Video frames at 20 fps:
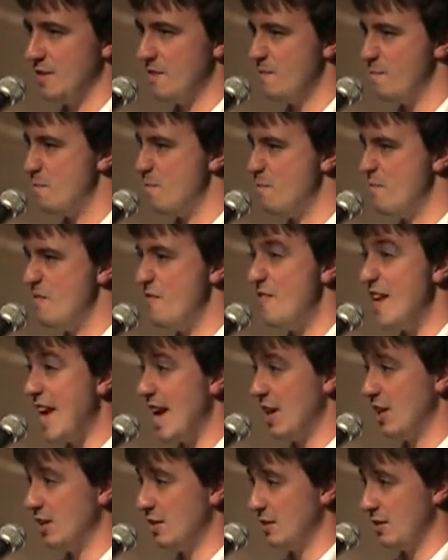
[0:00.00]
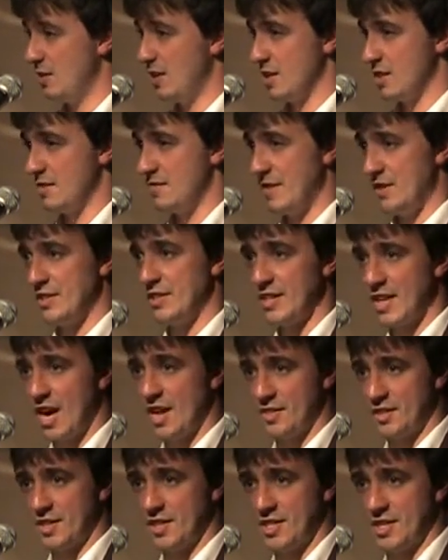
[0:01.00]
The veil is a very
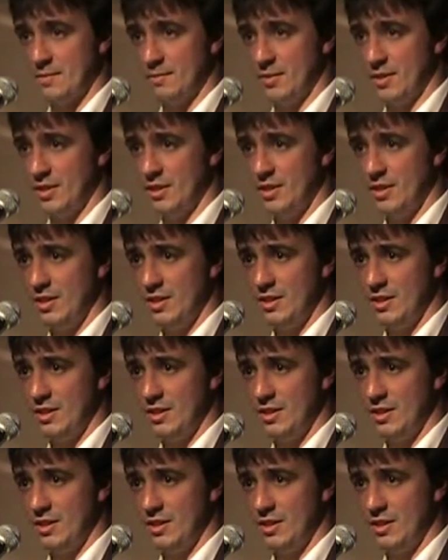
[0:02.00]
Gothic symbol.